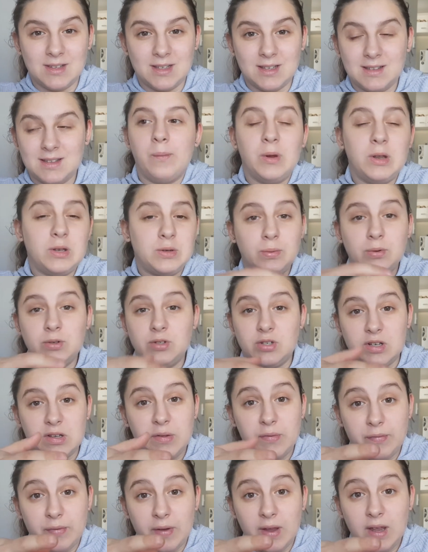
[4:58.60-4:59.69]
which will
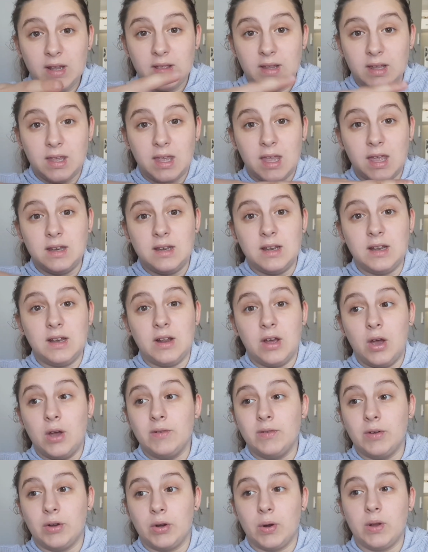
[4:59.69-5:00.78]
just feed the Candida
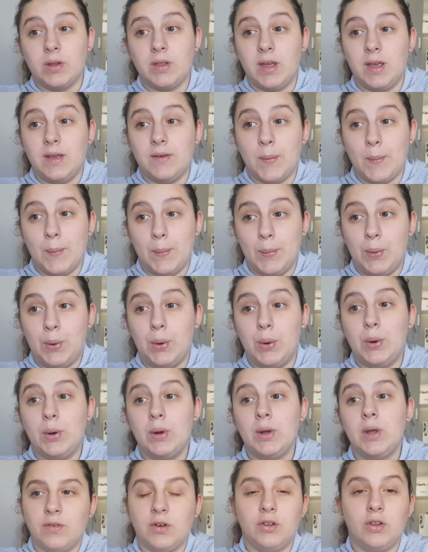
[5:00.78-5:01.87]
overgrowth even more.
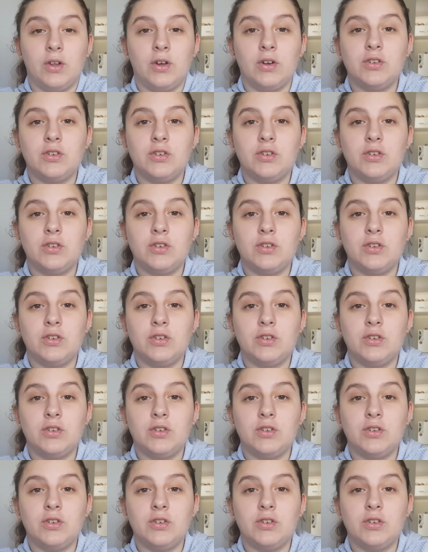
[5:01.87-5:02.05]
For low